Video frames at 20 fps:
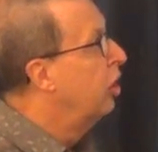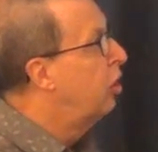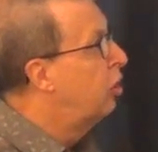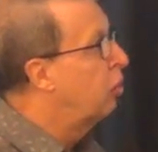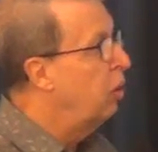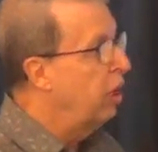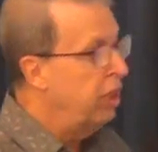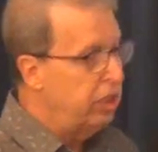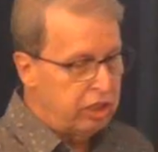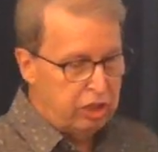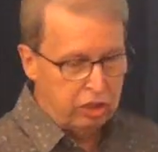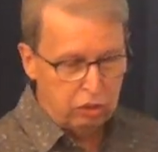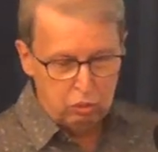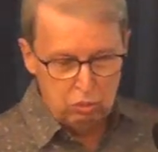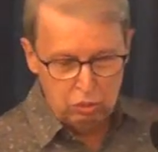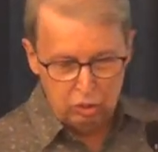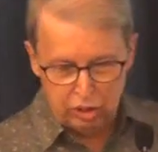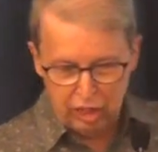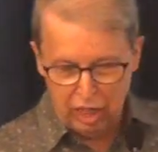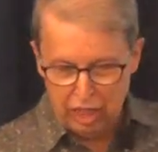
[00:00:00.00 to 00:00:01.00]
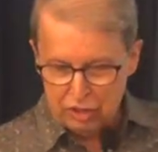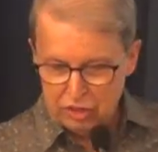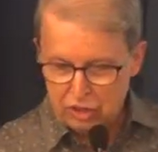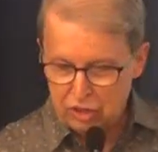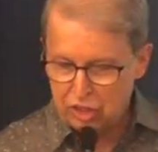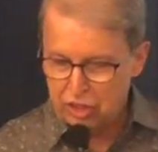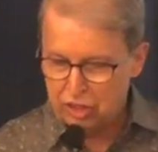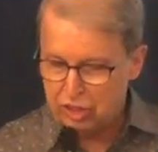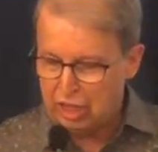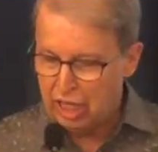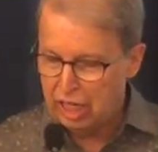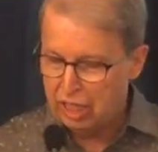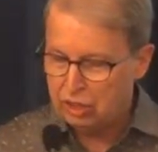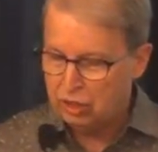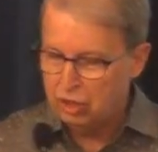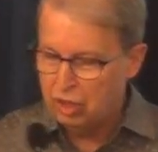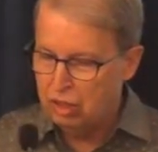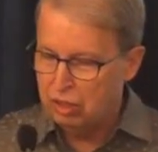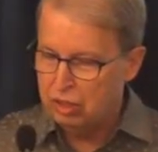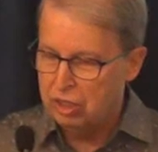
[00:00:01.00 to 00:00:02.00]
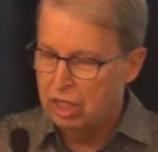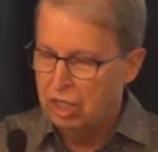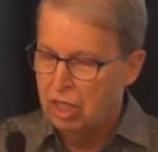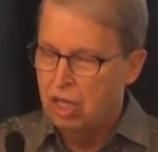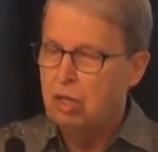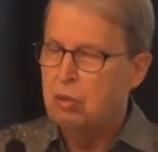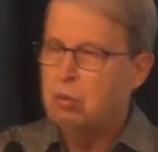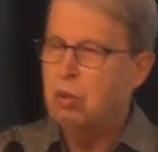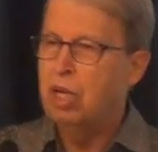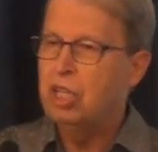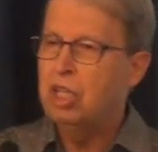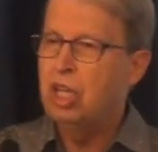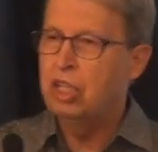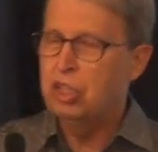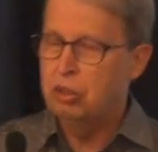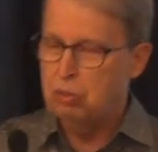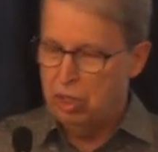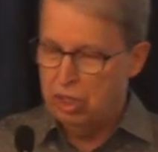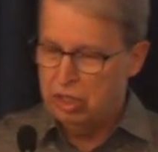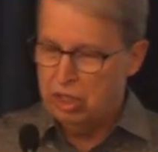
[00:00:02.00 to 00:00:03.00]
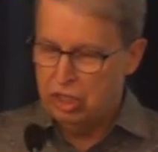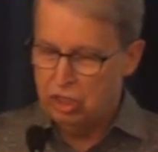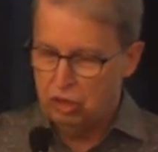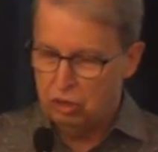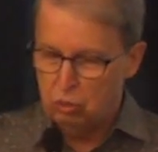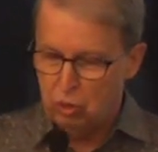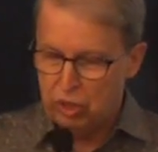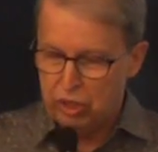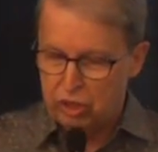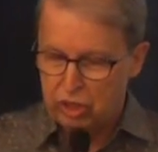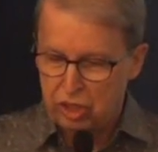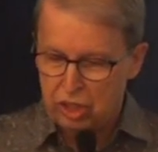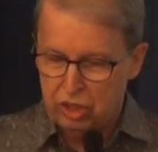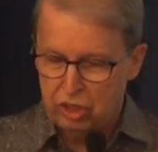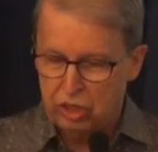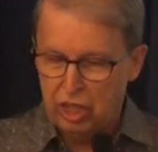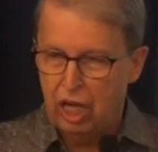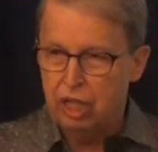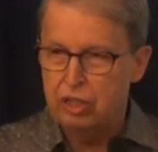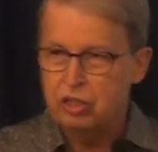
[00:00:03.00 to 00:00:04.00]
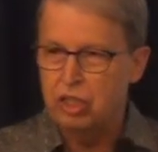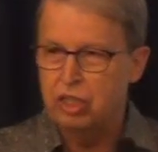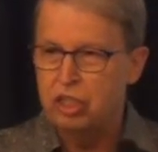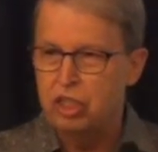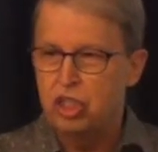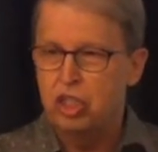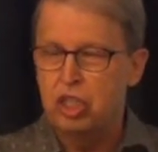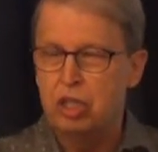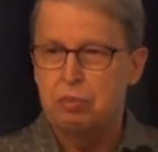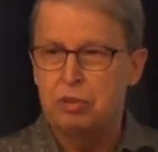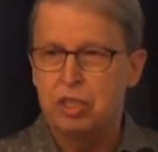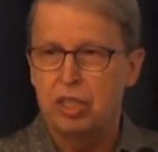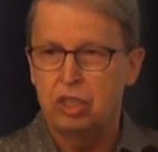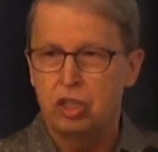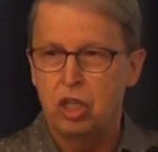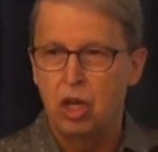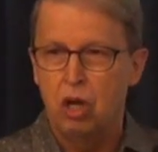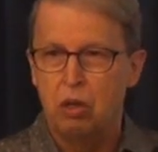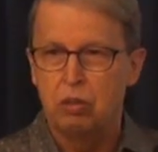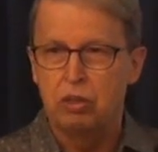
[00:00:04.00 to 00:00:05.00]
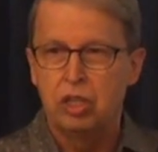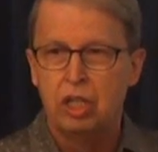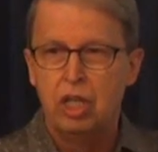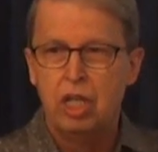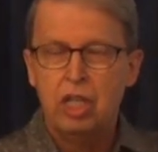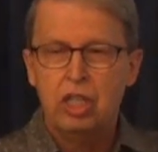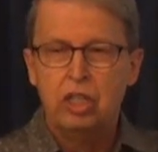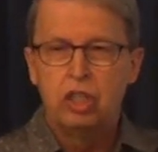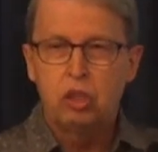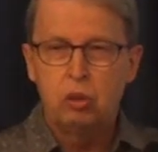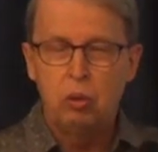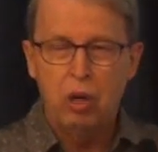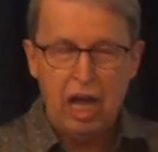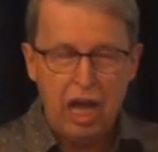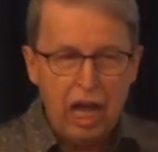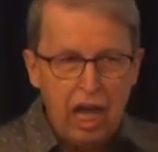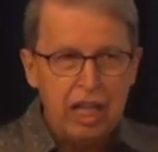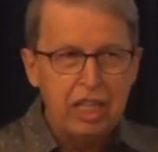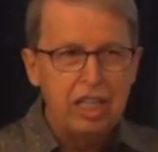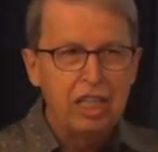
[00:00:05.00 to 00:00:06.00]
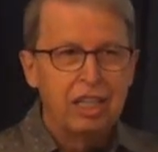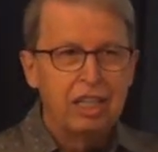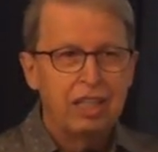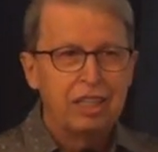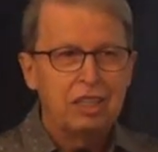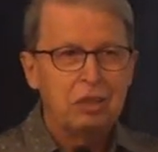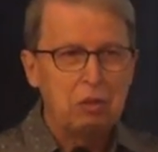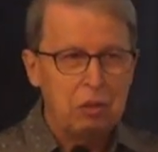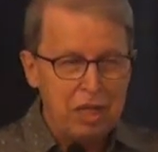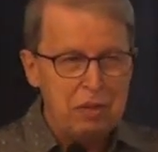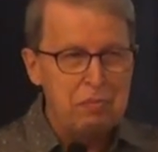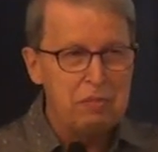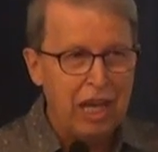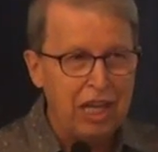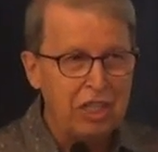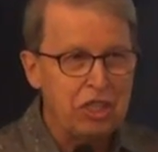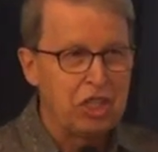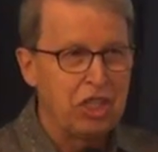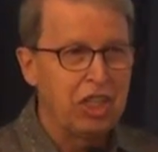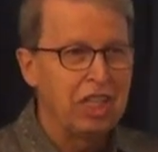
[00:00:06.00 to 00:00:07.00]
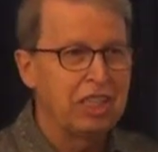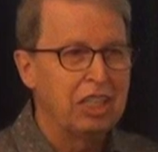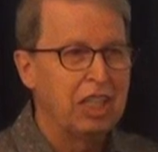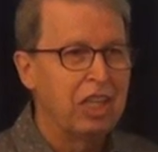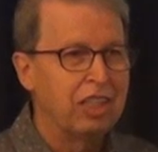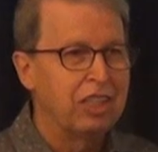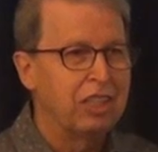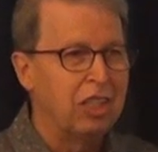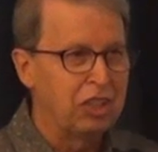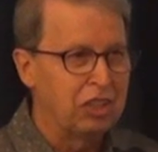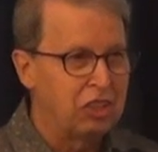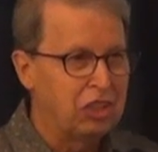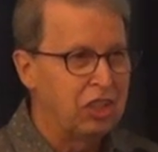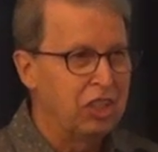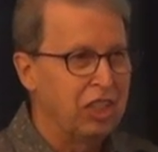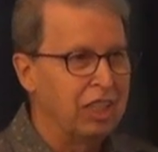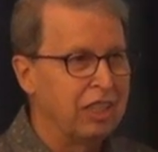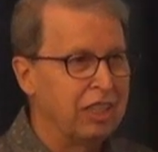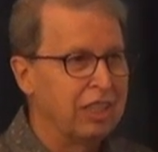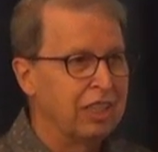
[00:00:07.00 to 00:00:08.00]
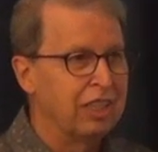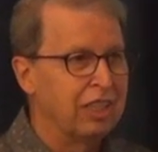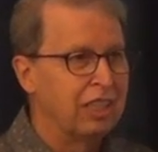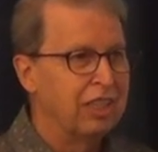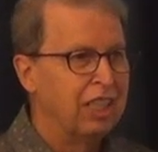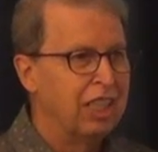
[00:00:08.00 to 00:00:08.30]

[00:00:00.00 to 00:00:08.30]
22,000 cattle, 120,000 sheep and goats. Try to imagine the scene,